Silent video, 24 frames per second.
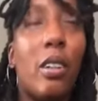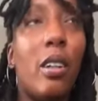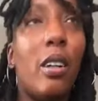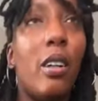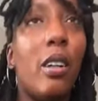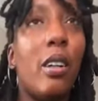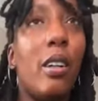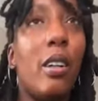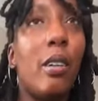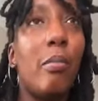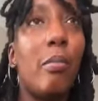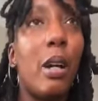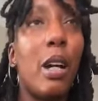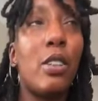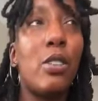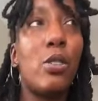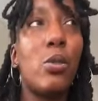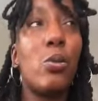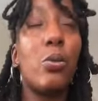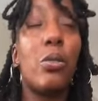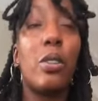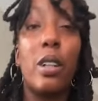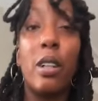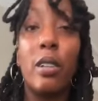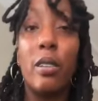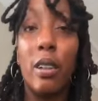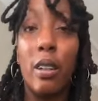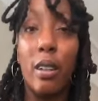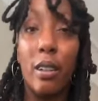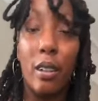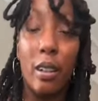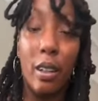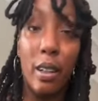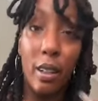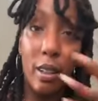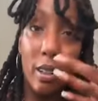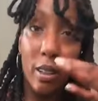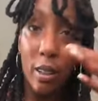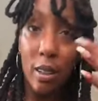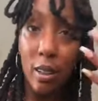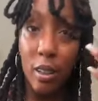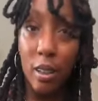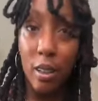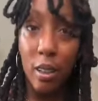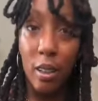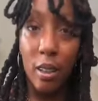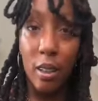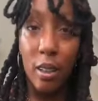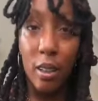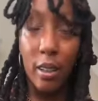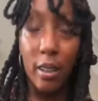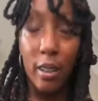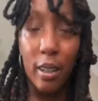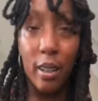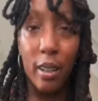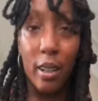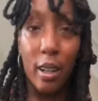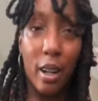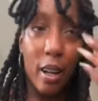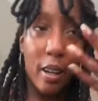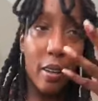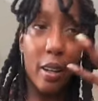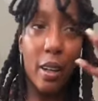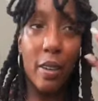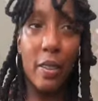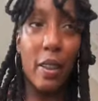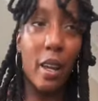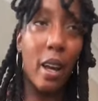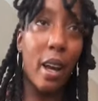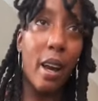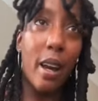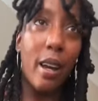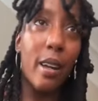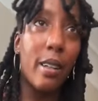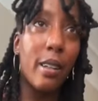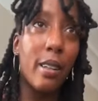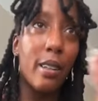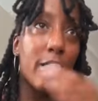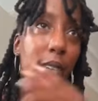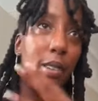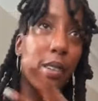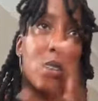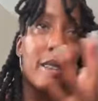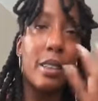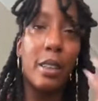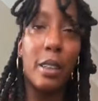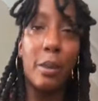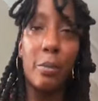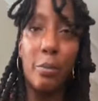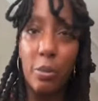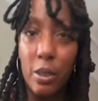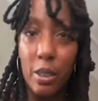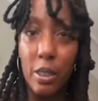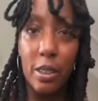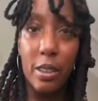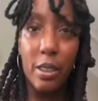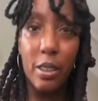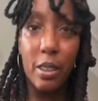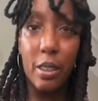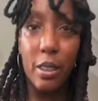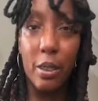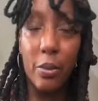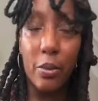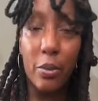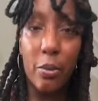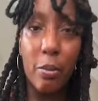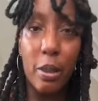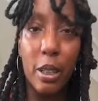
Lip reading: I do think that it, like, can highlight the eyes and the lips and stuff,